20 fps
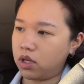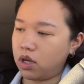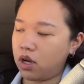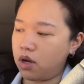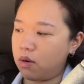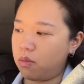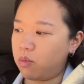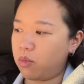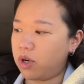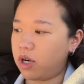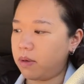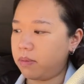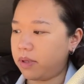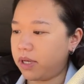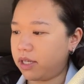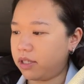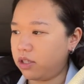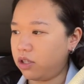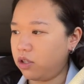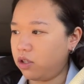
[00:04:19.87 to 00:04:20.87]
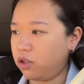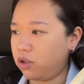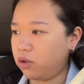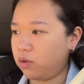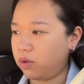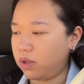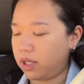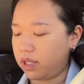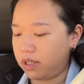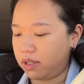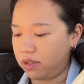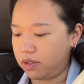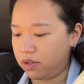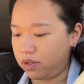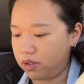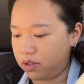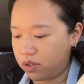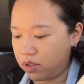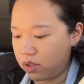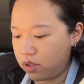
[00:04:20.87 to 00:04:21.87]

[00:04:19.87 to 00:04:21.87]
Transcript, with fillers: Um, what I plan to do is